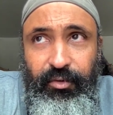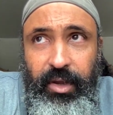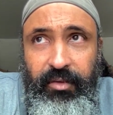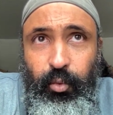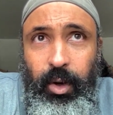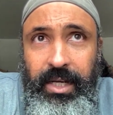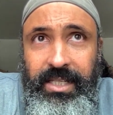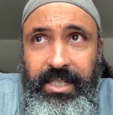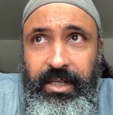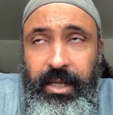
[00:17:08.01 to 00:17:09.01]
if one
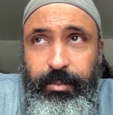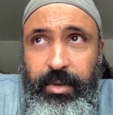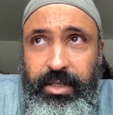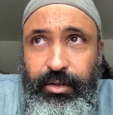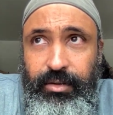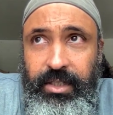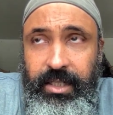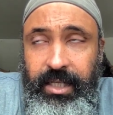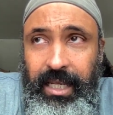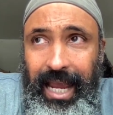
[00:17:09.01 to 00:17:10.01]
is in a certain
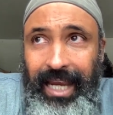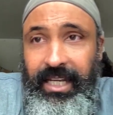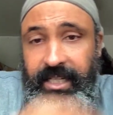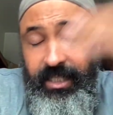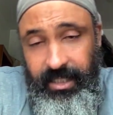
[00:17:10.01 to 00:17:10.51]
heightened